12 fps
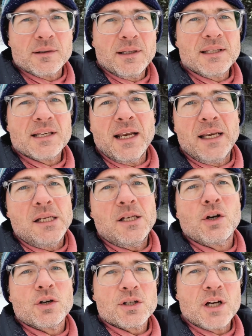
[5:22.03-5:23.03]
isn't any
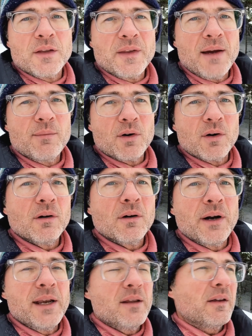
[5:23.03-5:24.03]
curse on them
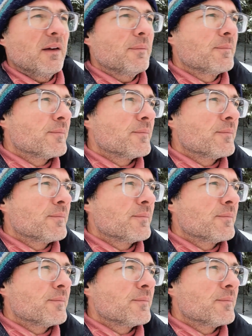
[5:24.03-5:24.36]
or anything.